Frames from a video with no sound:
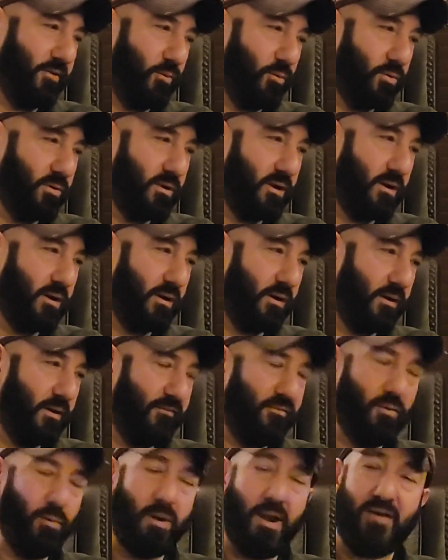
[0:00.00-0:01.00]
it would
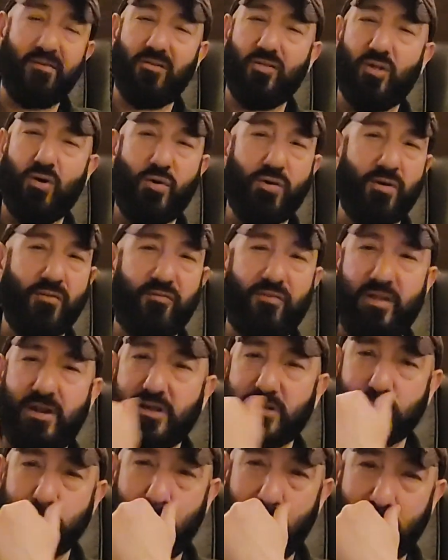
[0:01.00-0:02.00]
have a longer
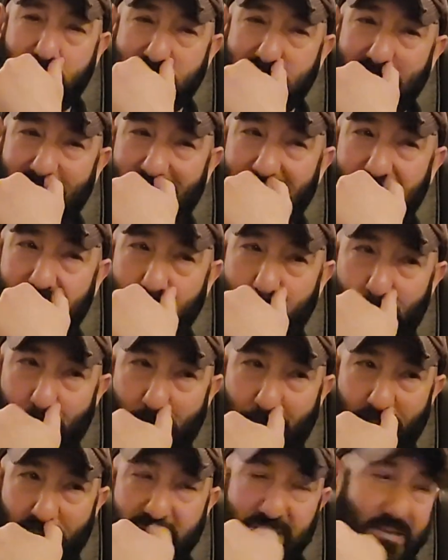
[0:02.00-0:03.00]
finish, man, this thing
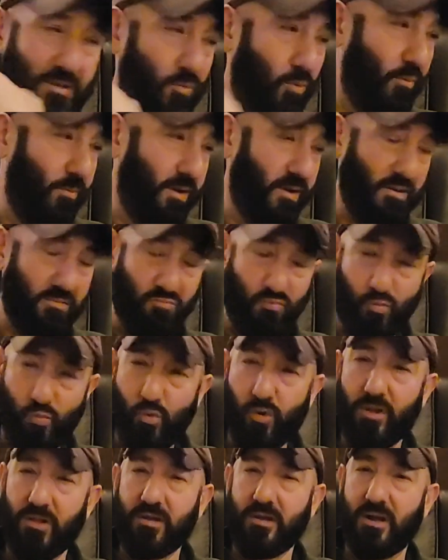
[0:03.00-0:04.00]
would be
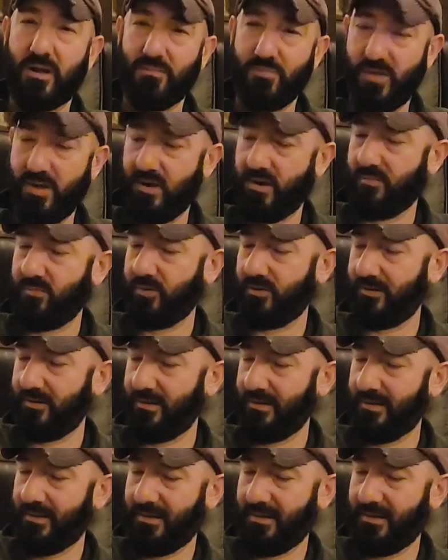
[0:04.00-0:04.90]
really up there. But